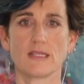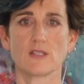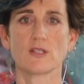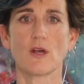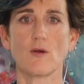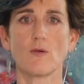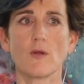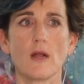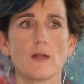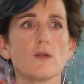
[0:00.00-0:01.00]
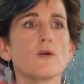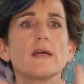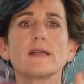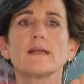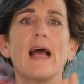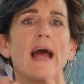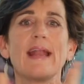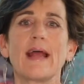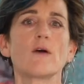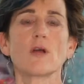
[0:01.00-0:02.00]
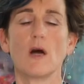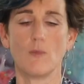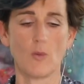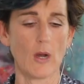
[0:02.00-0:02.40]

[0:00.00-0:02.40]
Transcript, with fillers: So, look at an outcome.